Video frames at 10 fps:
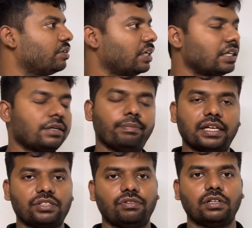that
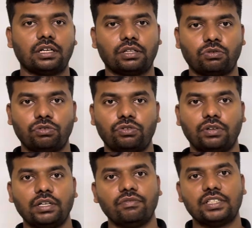base word or the root word
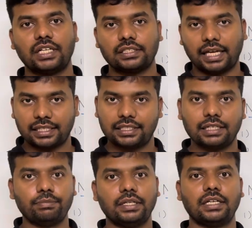which has exact
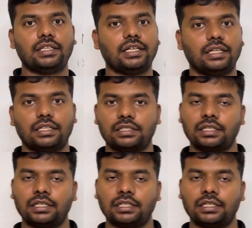meaning in the English.